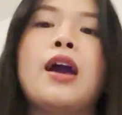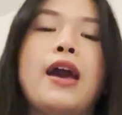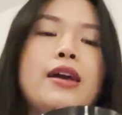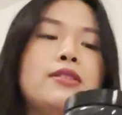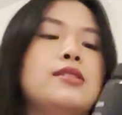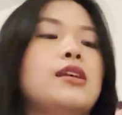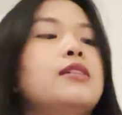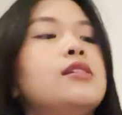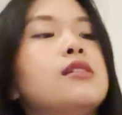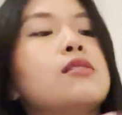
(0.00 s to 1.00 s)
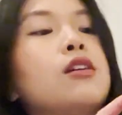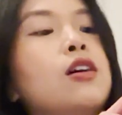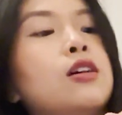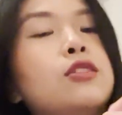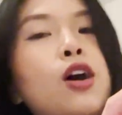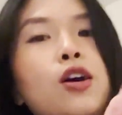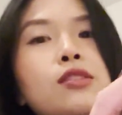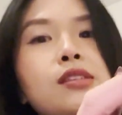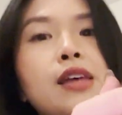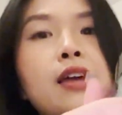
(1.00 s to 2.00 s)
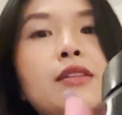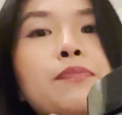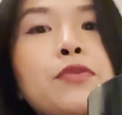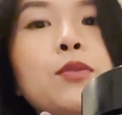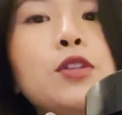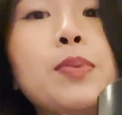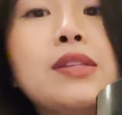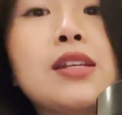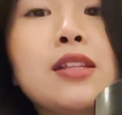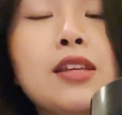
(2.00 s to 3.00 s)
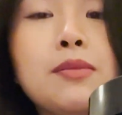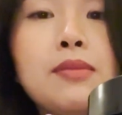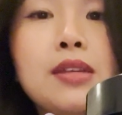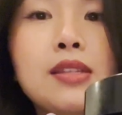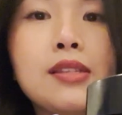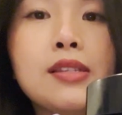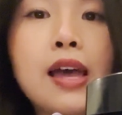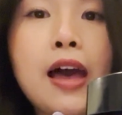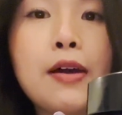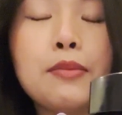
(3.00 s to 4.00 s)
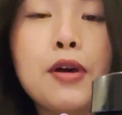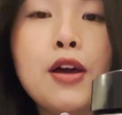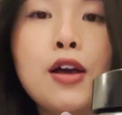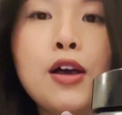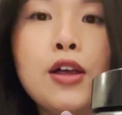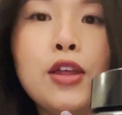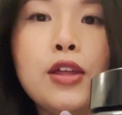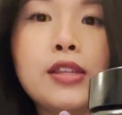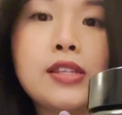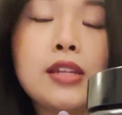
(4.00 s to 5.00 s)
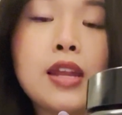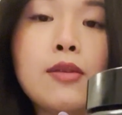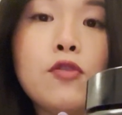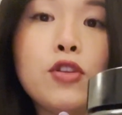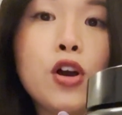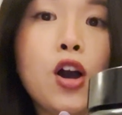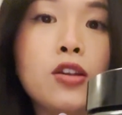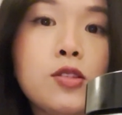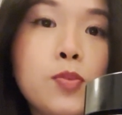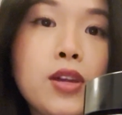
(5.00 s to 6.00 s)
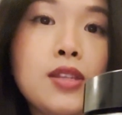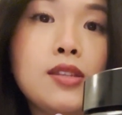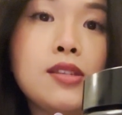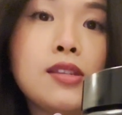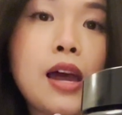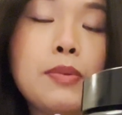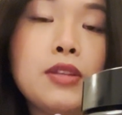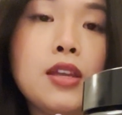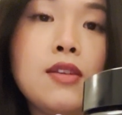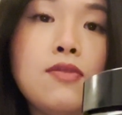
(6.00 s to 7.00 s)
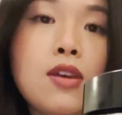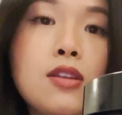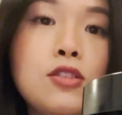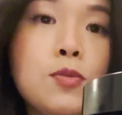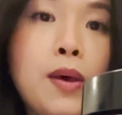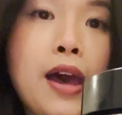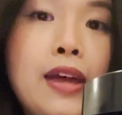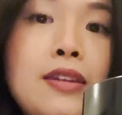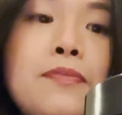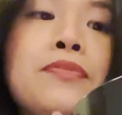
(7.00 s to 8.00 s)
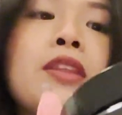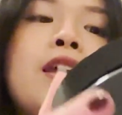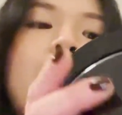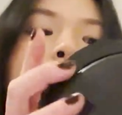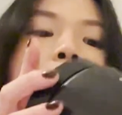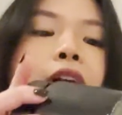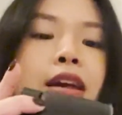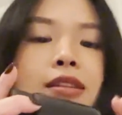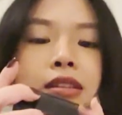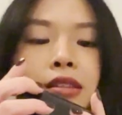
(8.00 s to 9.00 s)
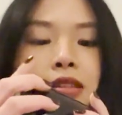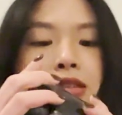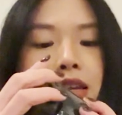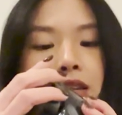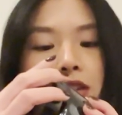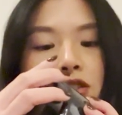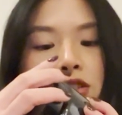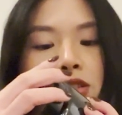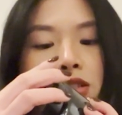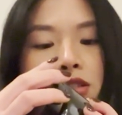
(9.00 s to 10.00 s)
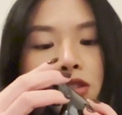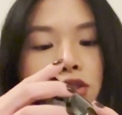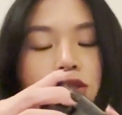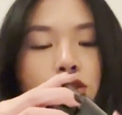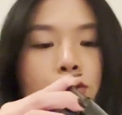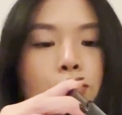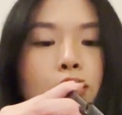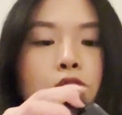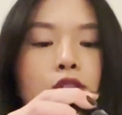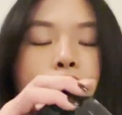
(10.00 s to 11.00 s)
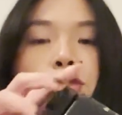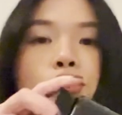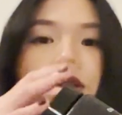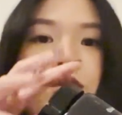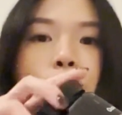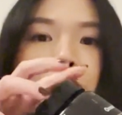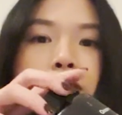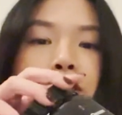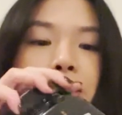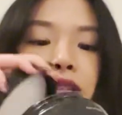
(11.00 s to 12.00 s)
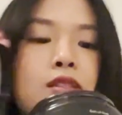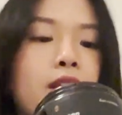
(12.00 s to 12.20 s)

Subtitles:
And the scent is called Onsen, which basically means, it's the name for the hot springs, I believe, in Japan. And the scent is just so, so gorgeous.